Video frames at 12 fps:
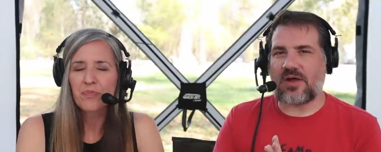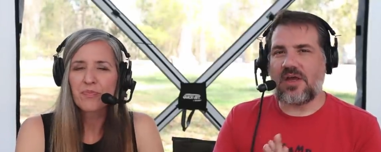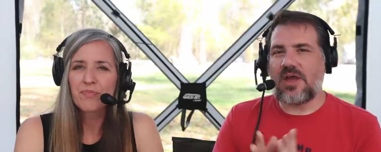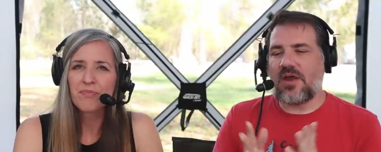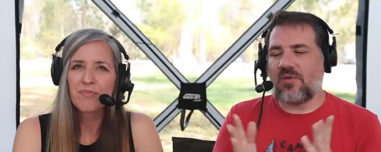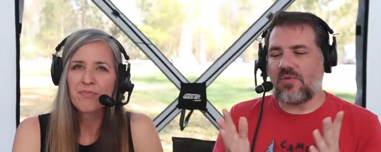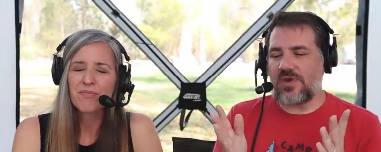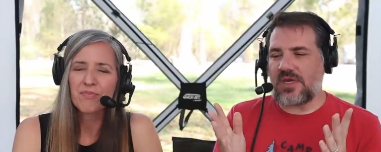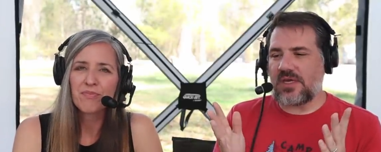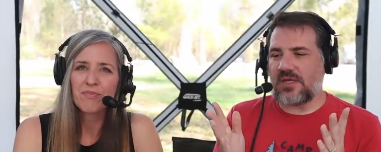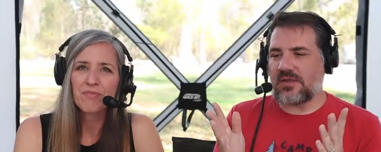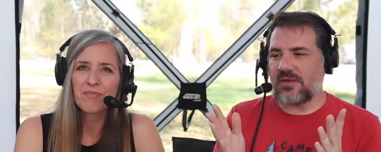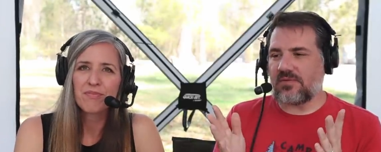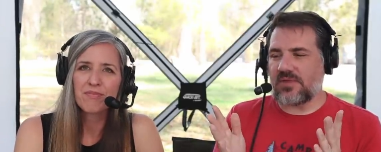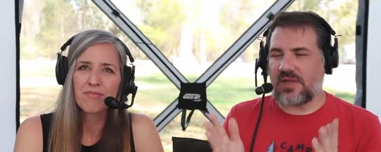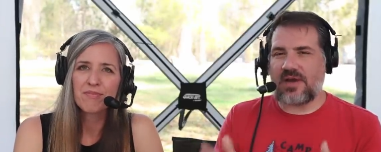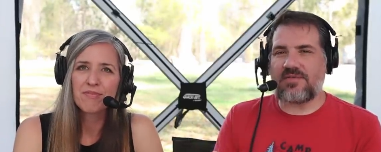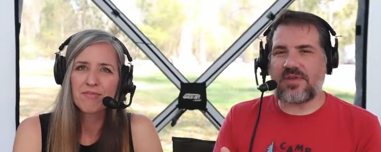Speaker 1: well. We
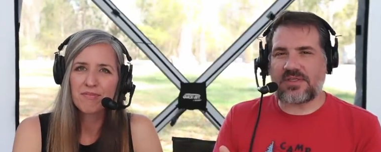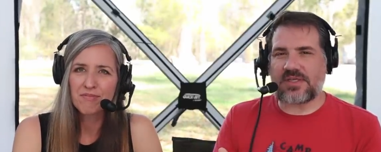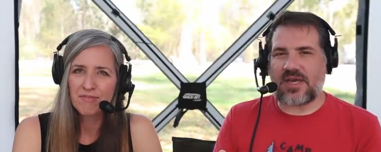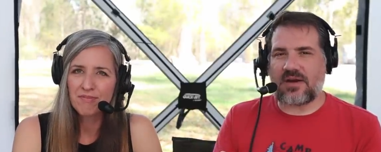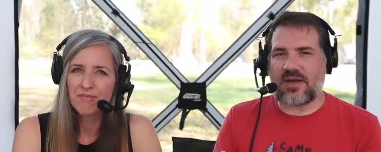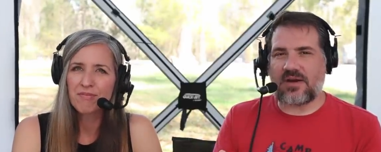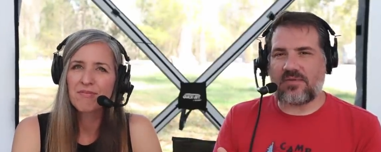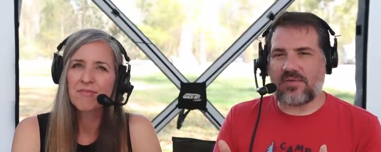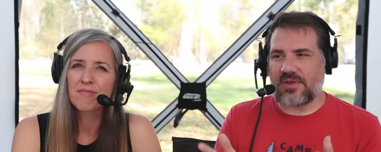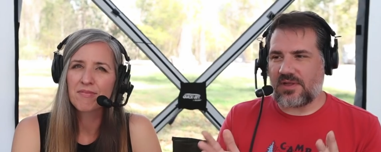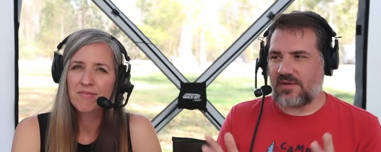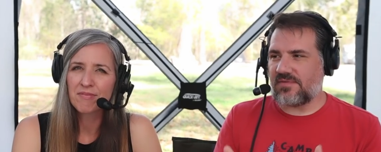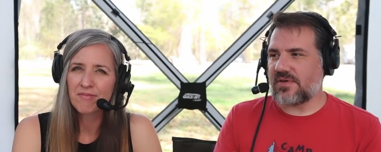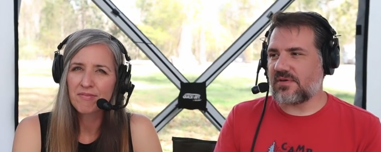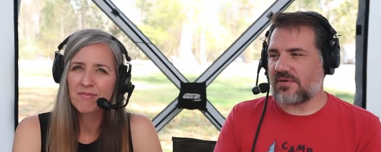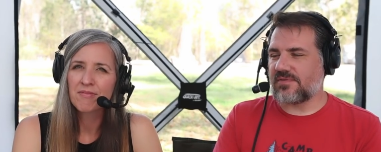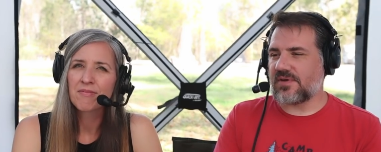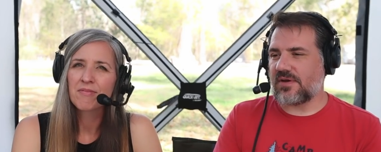we love this area. We love the
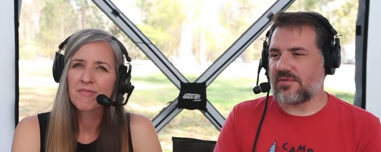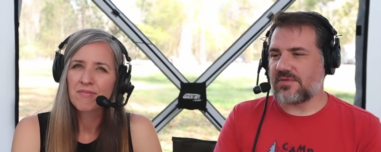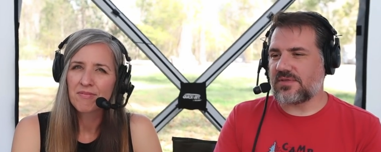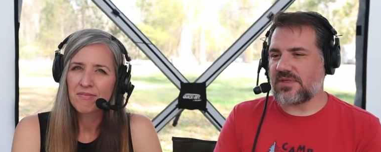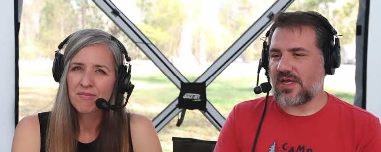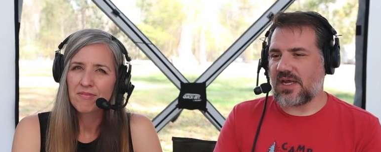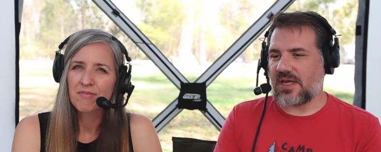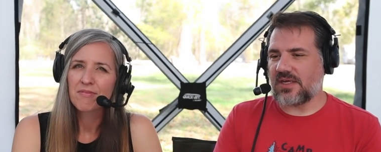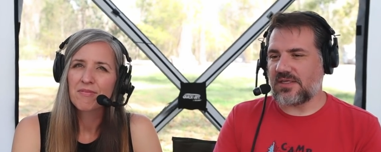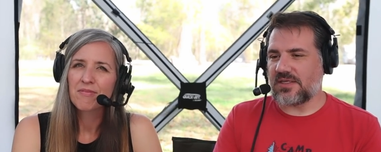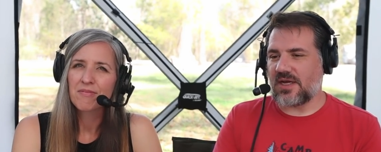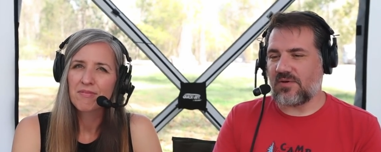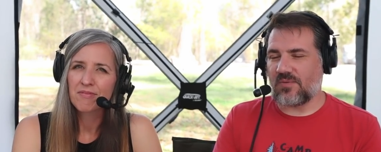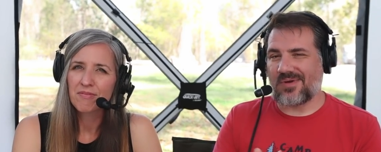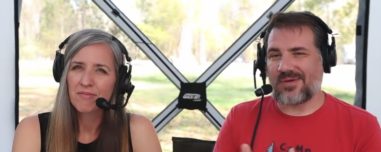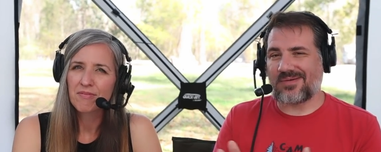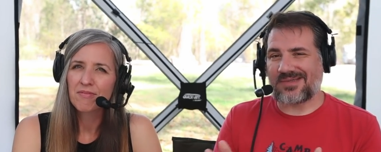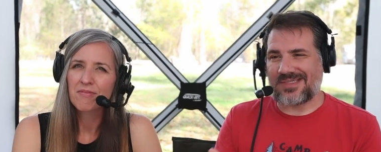Gulf Coast, and uh,
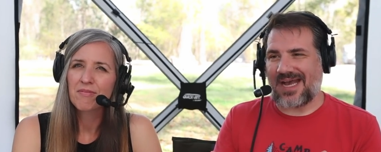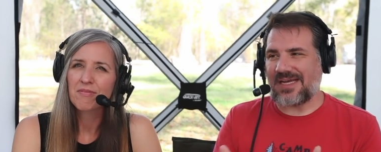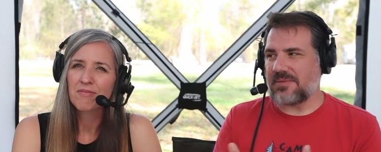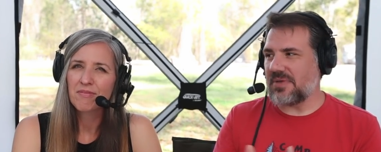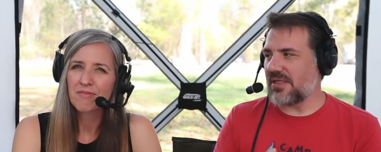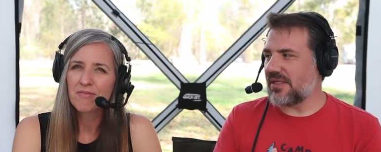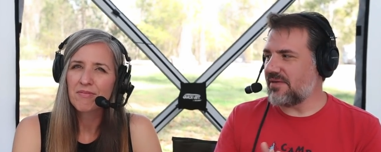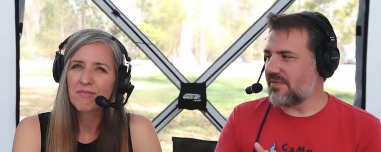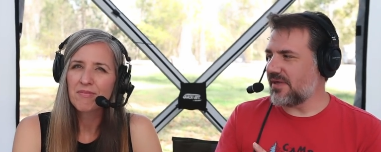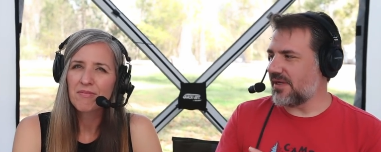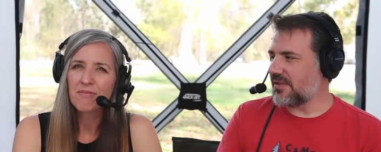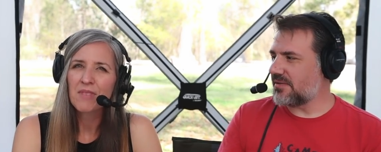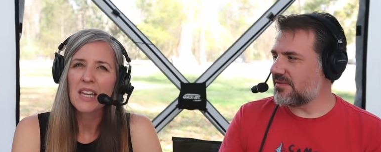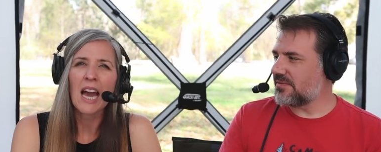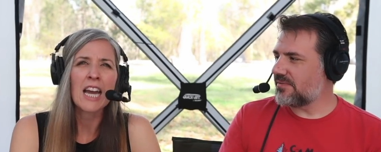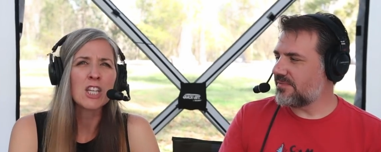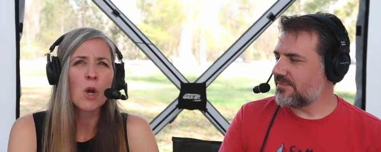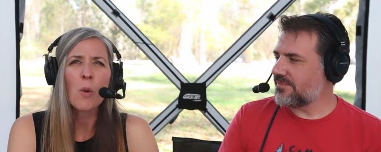we're sad to be leaving it.
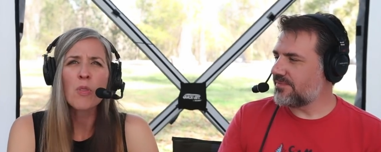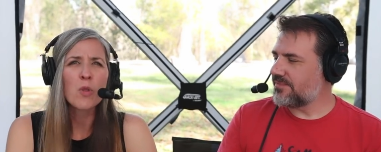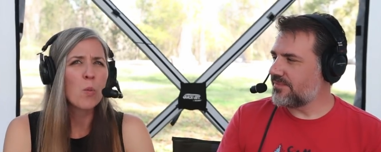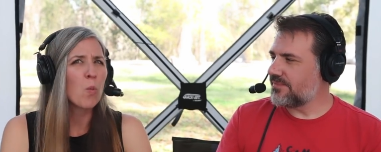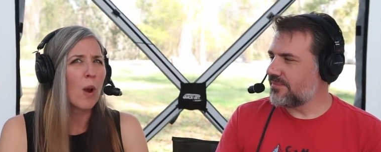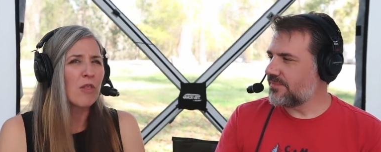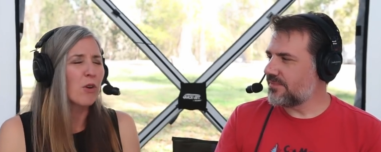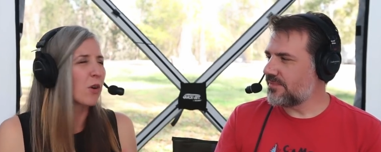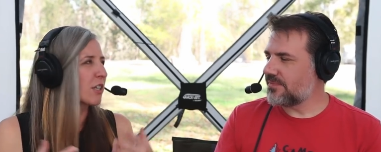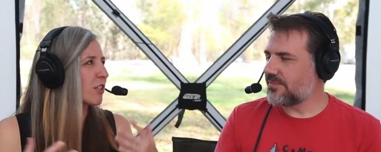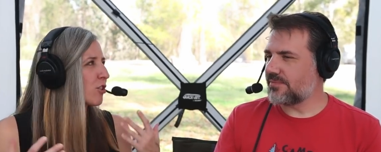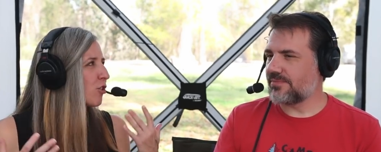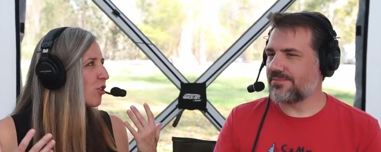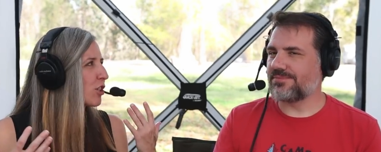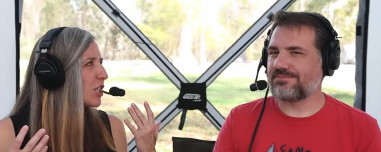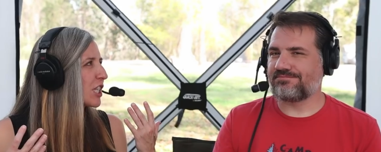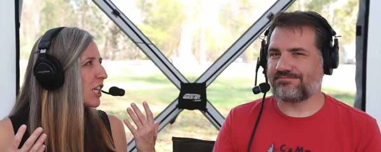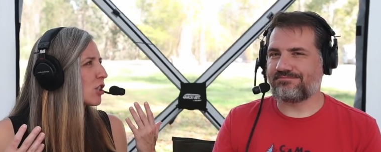
Speaker 2: I know, and the weather has
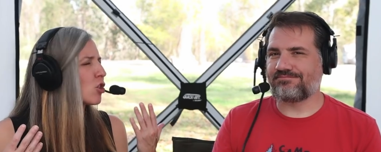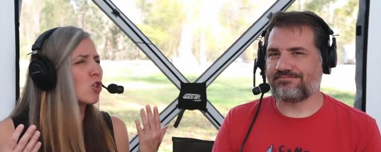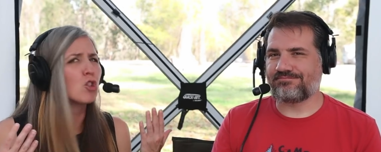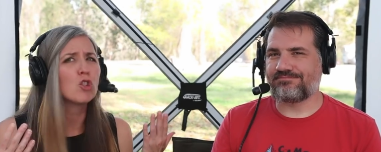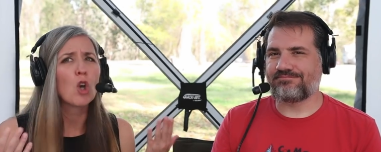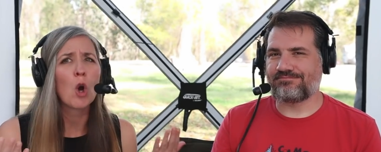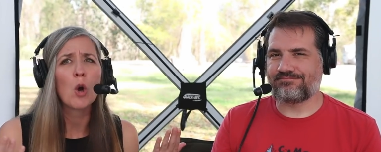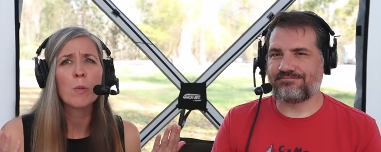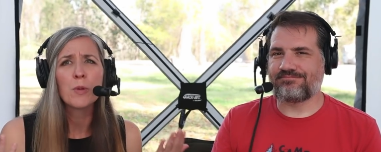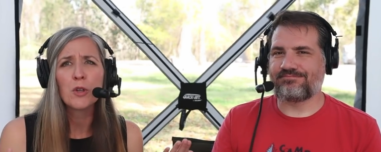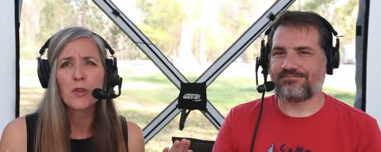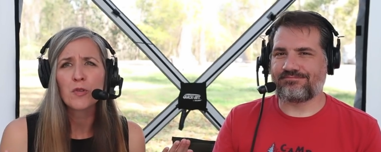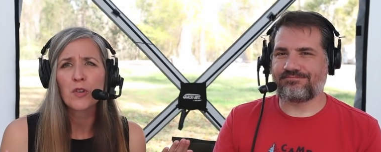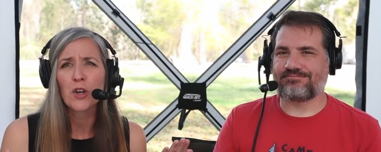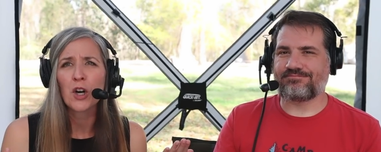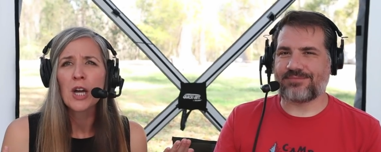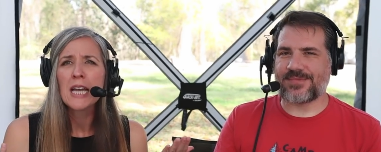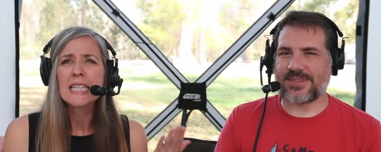started to get so
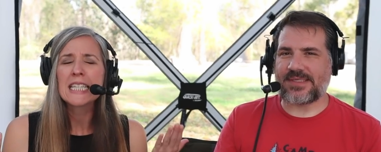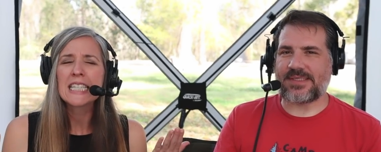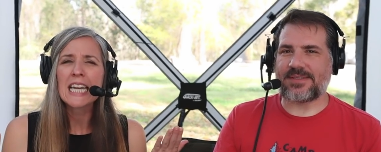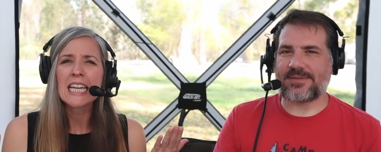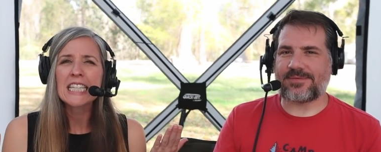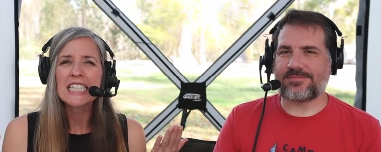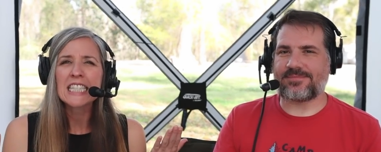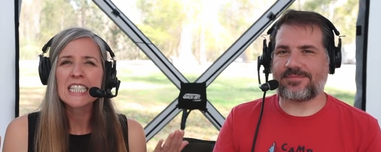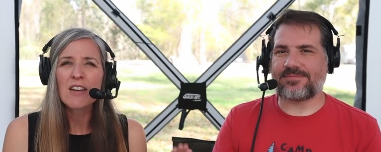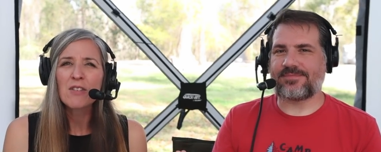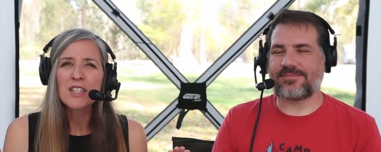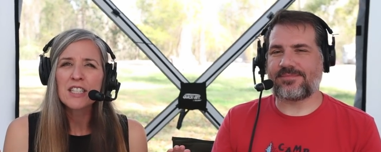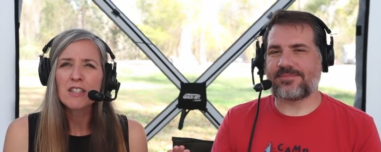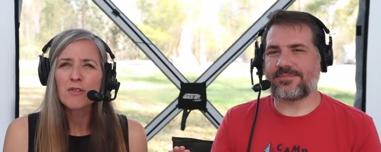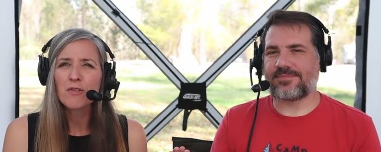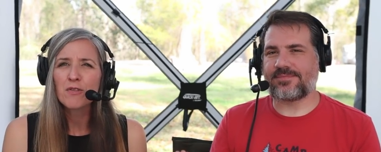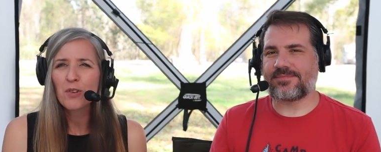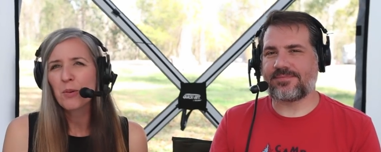beautiful. Today it's
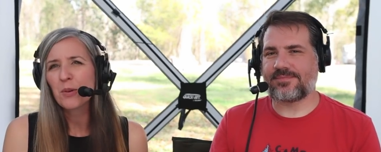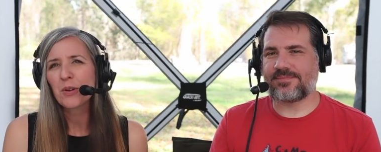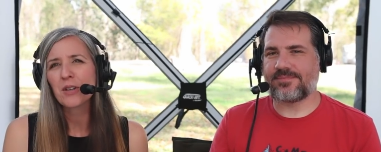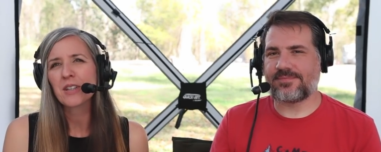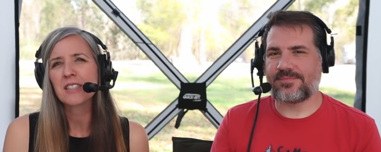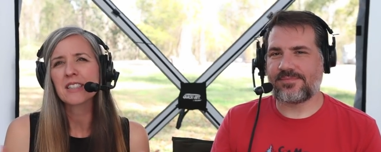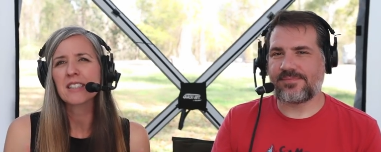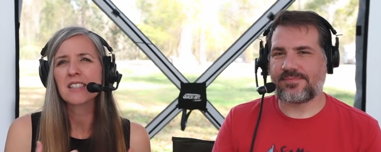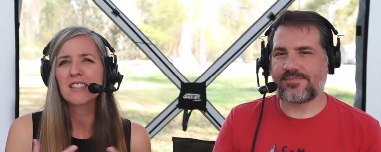74 and